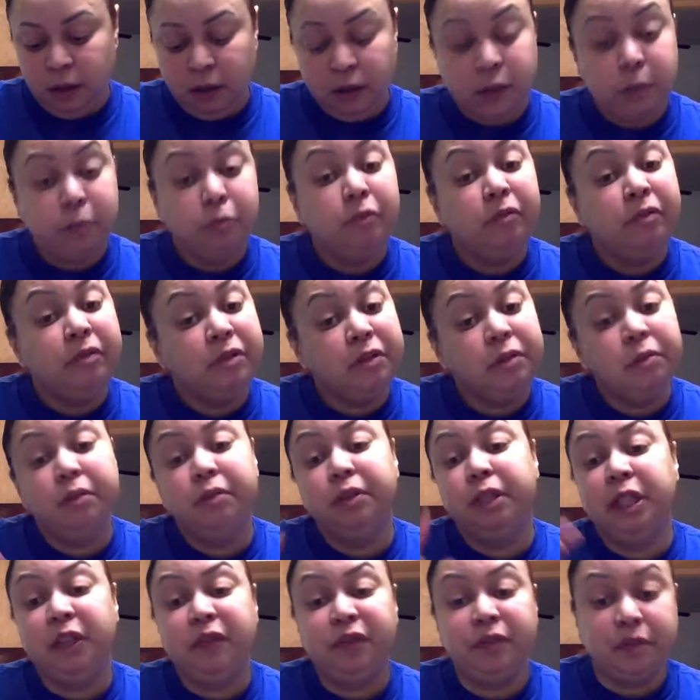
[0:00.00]
let's move on to a
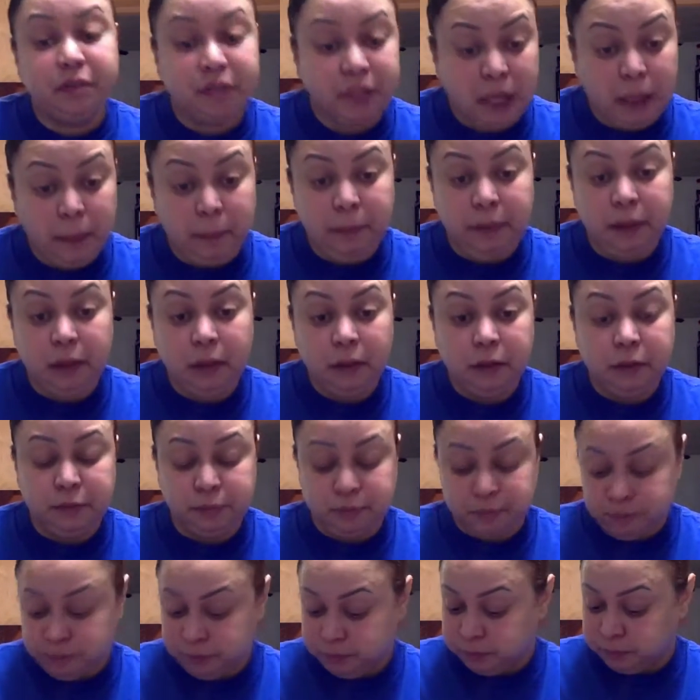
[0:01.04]
different topic.
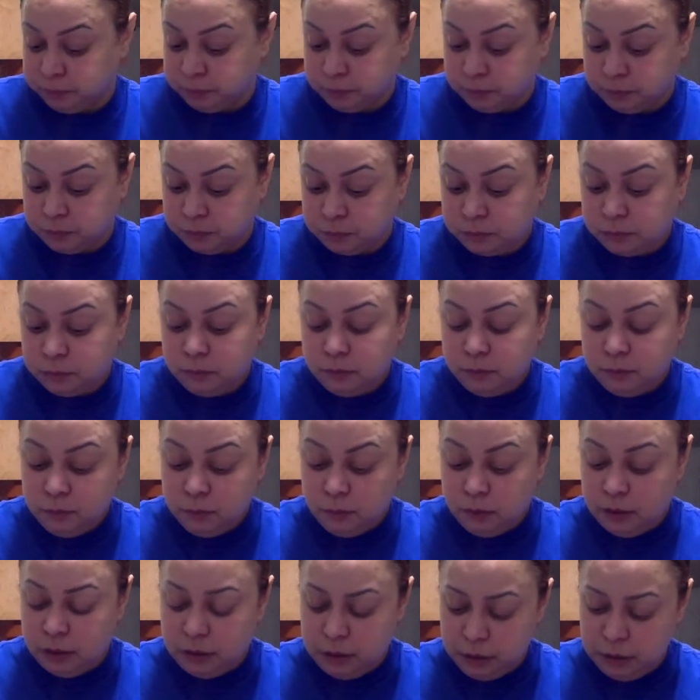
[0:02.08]

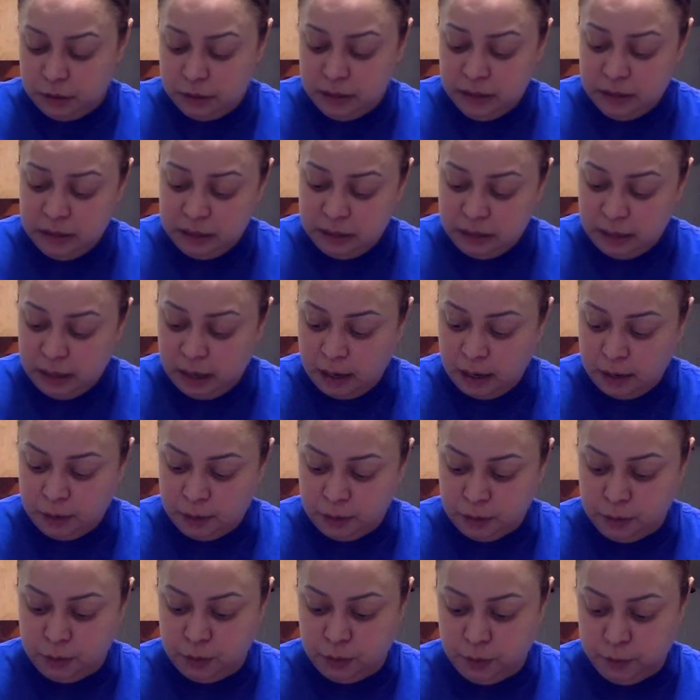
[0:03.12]
So this taco
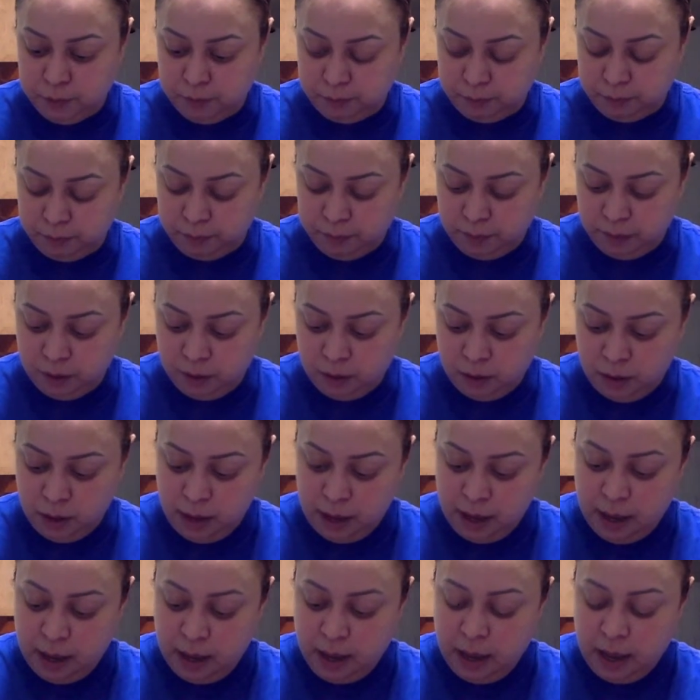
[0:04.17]
soup
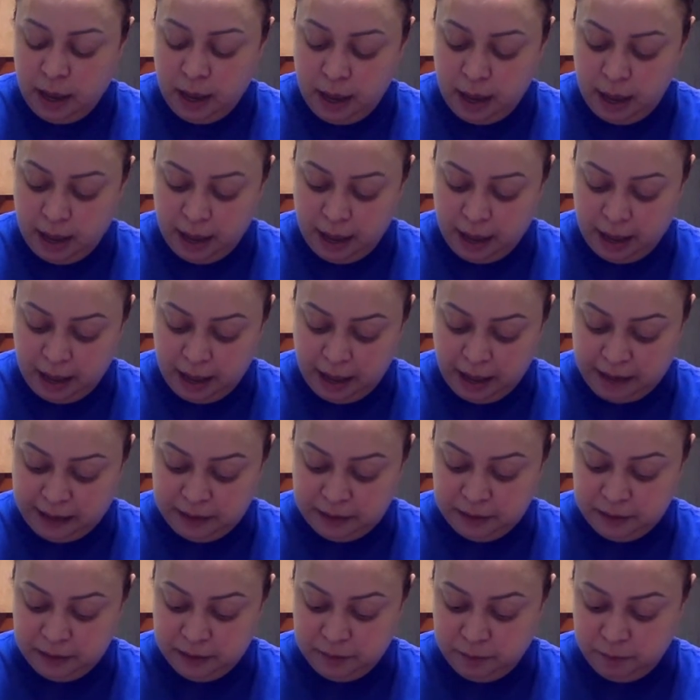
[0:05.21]

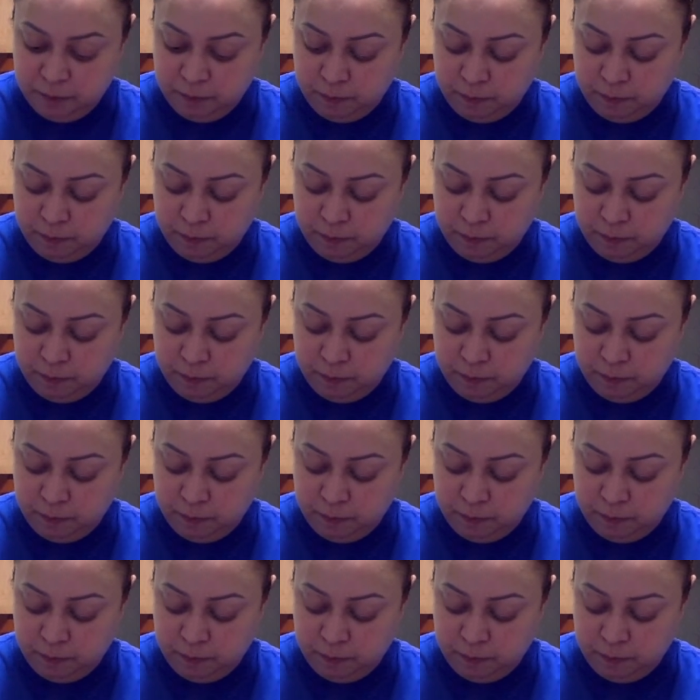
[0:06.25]
has...